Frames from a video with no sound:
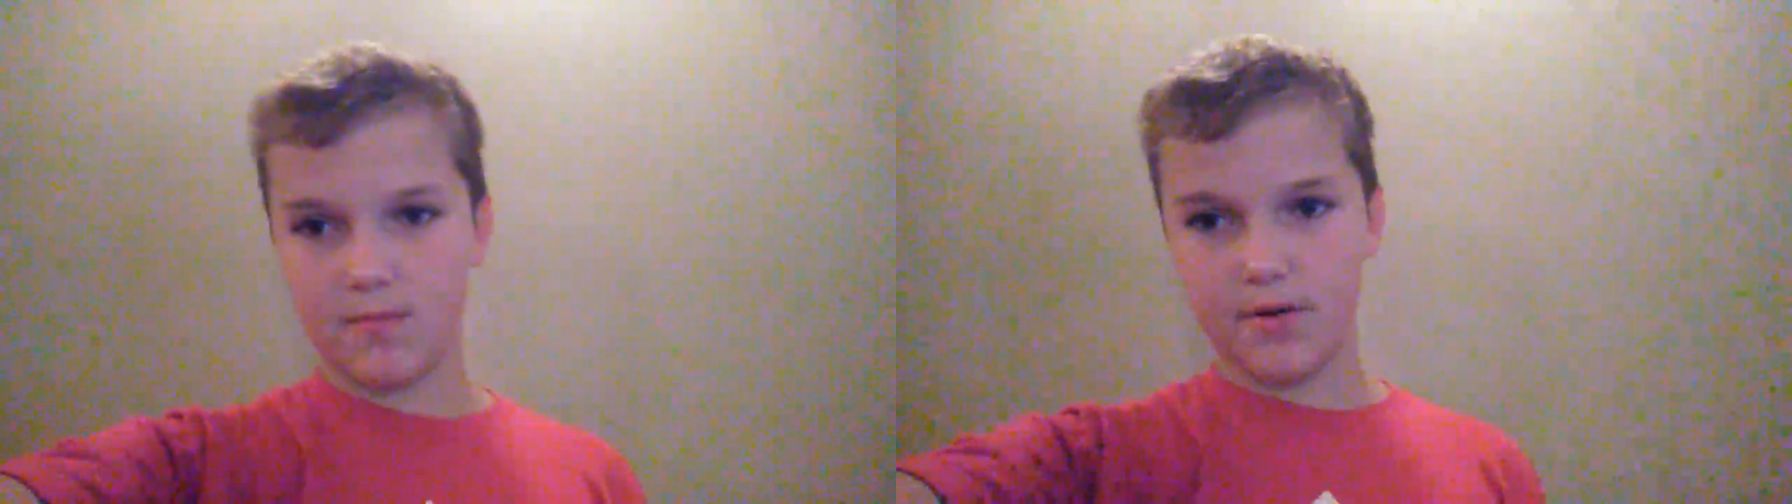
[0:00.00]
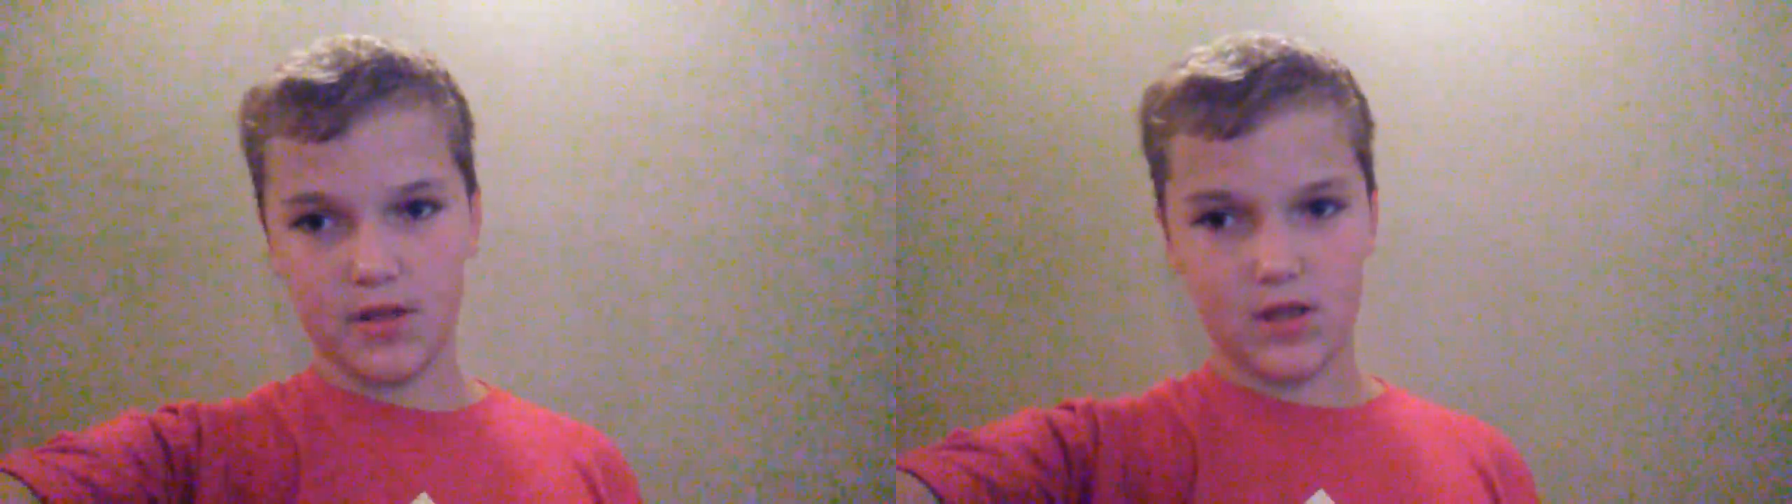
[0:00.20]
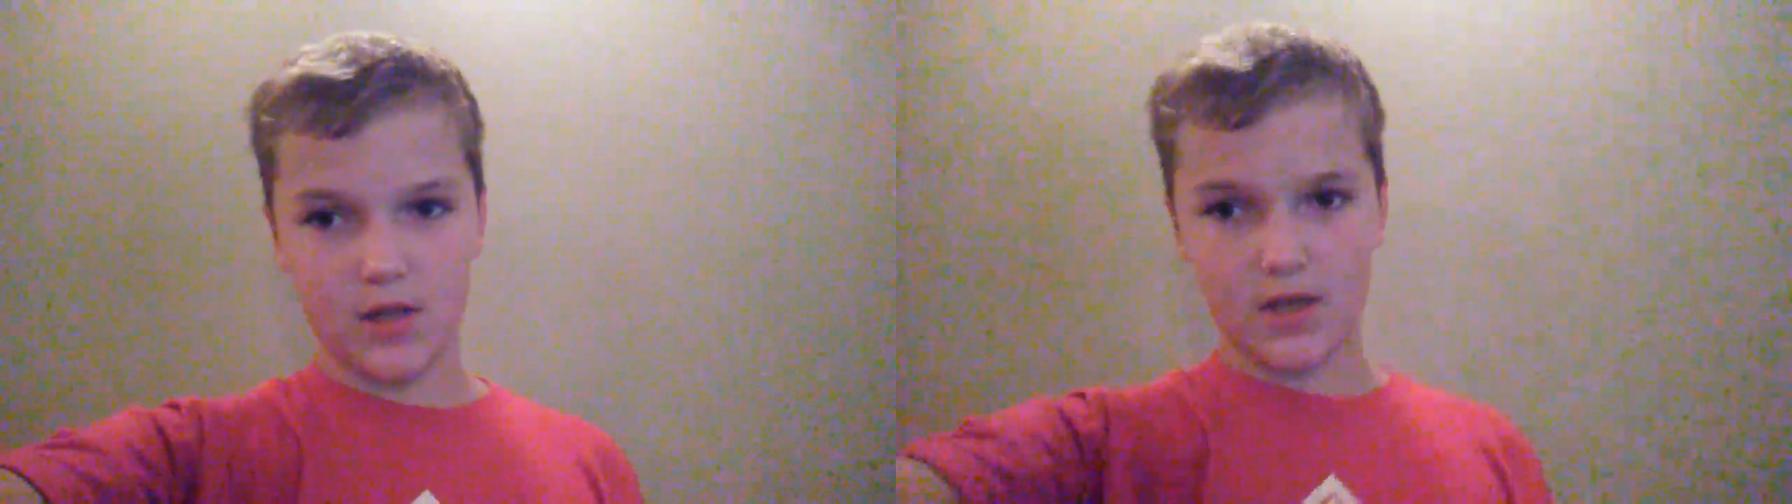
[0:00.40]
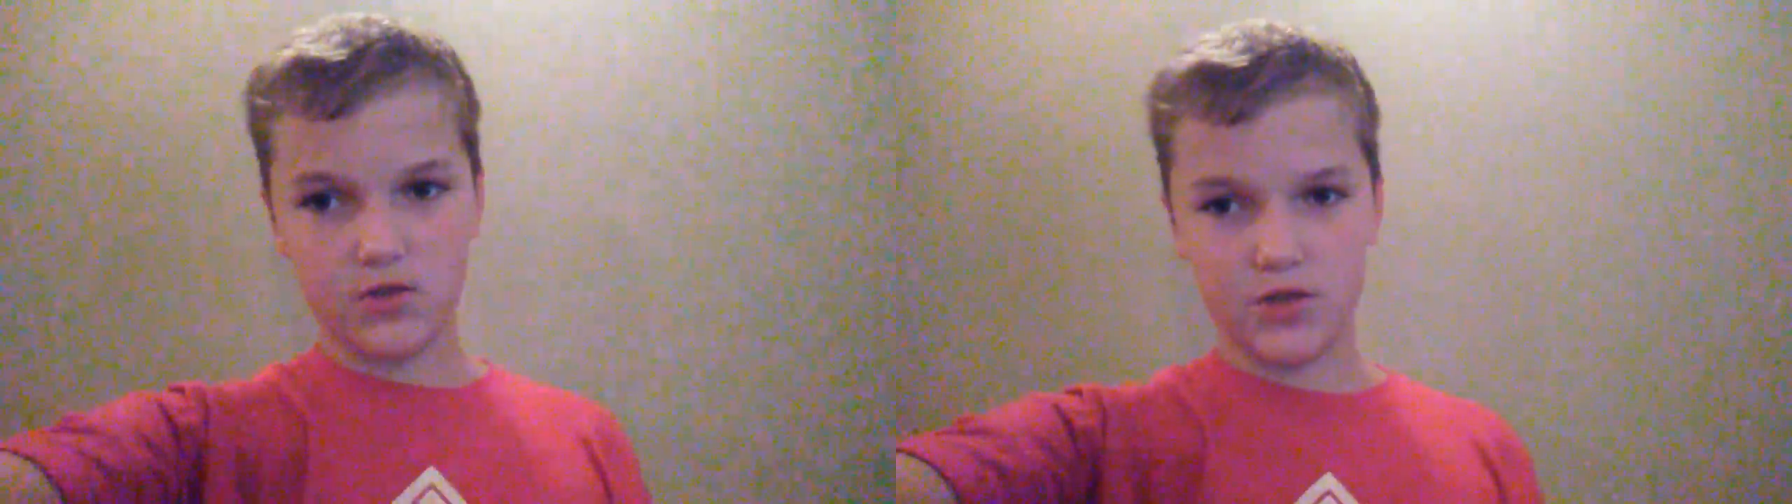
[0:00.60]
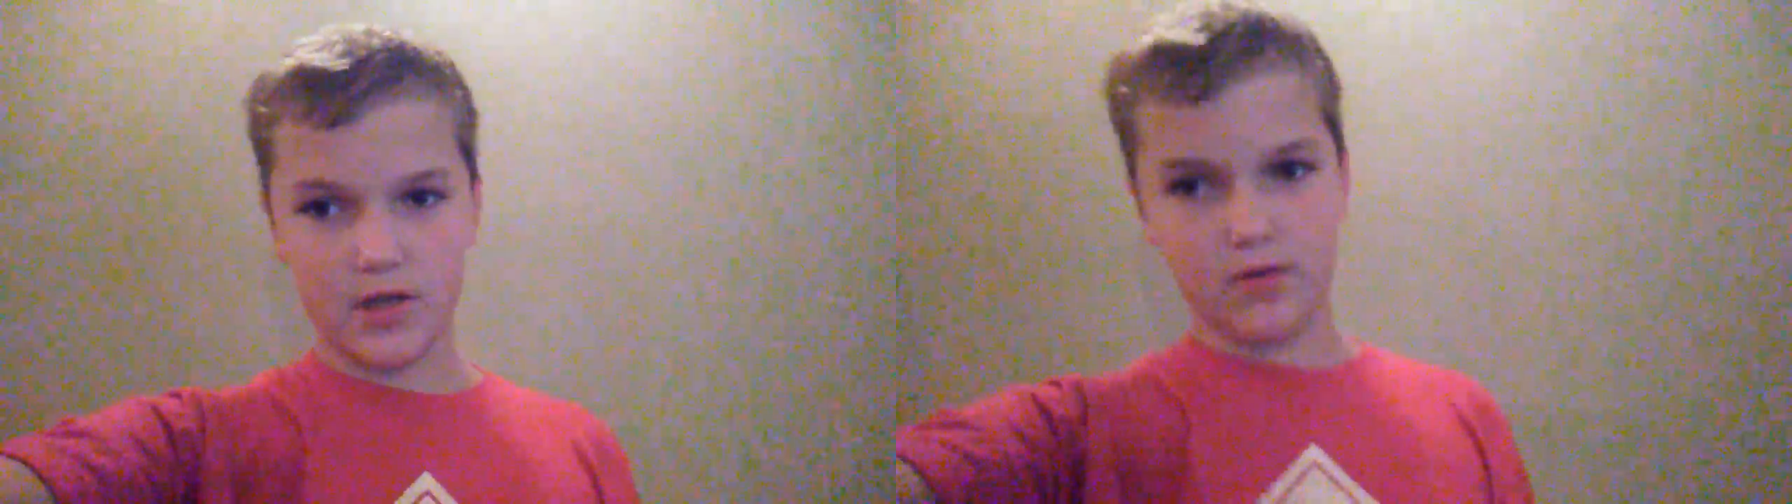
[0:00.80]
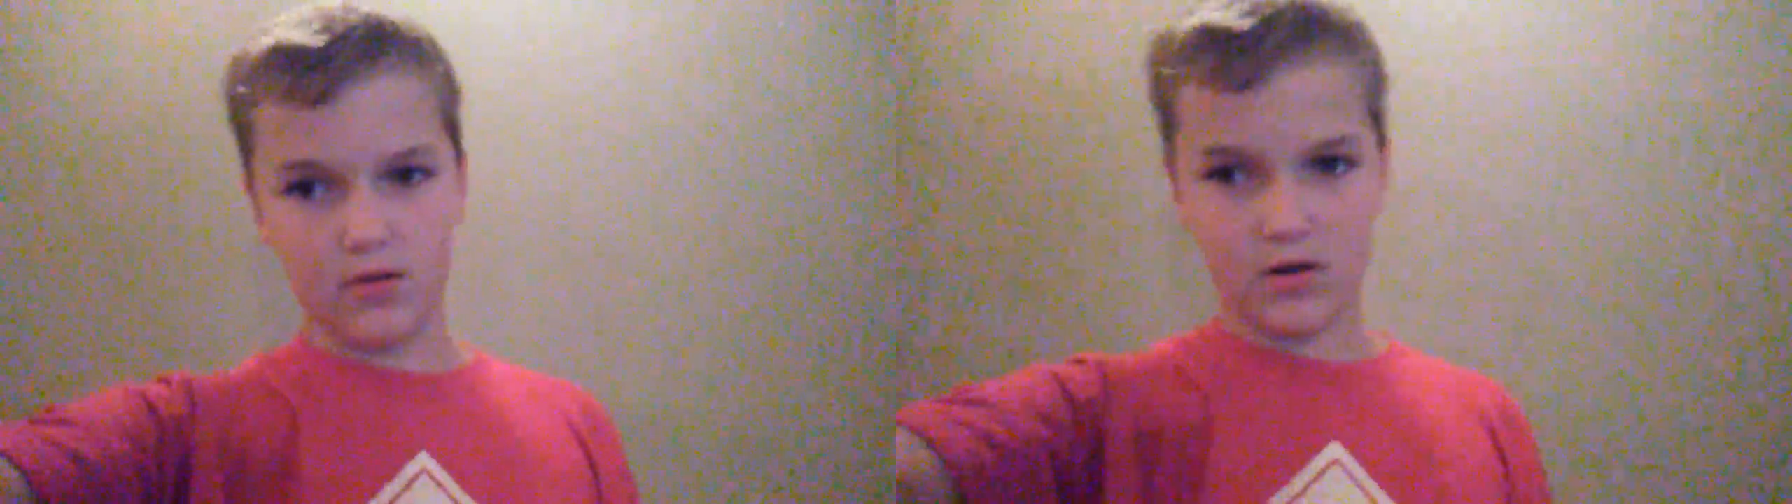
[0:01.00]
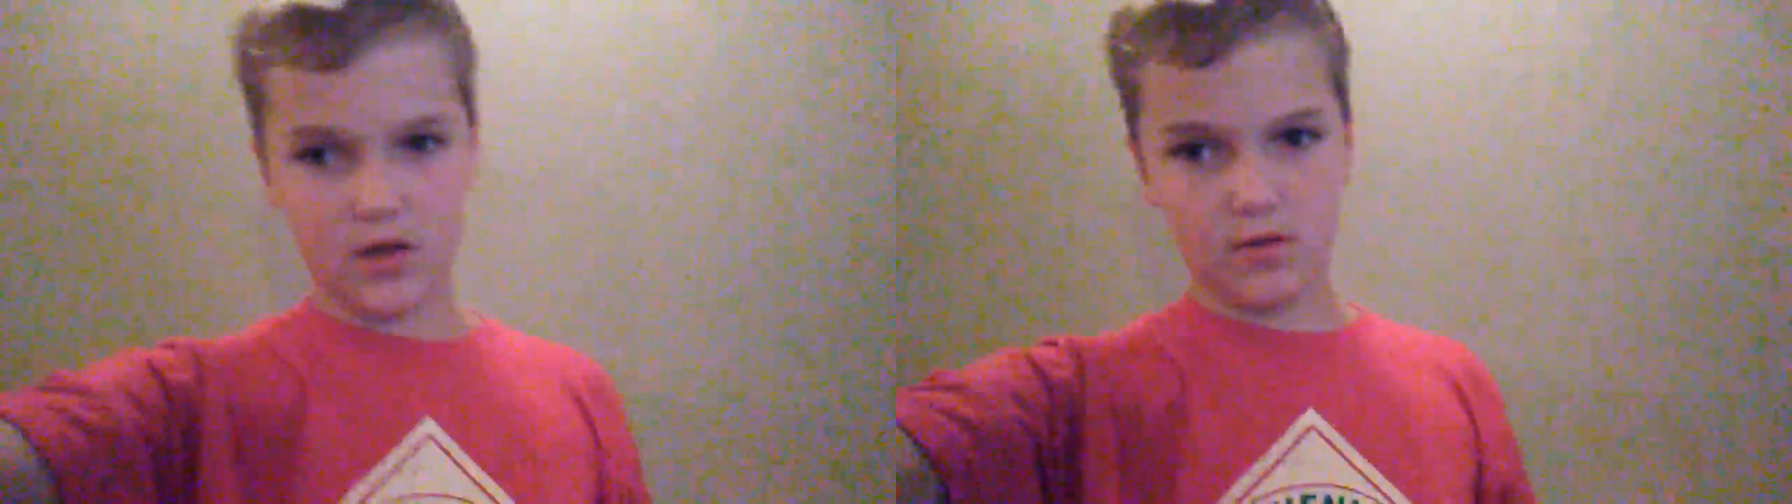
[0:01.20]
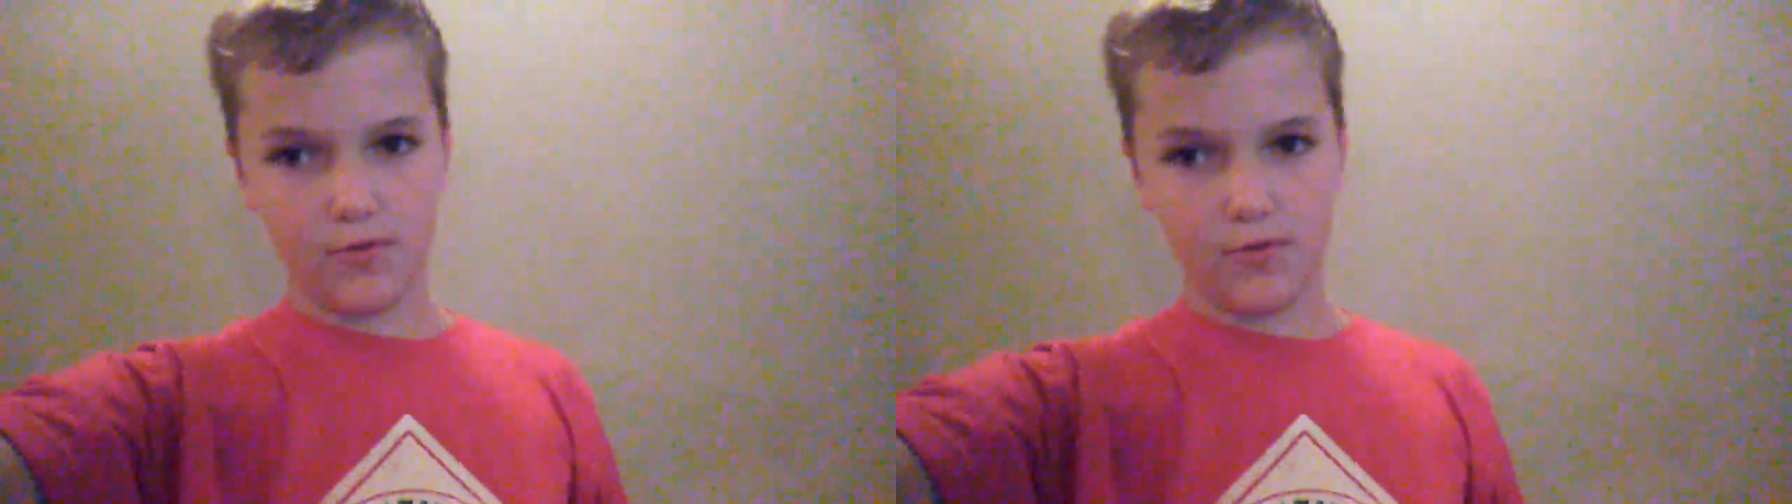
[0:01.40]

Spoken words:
and put the intro on it.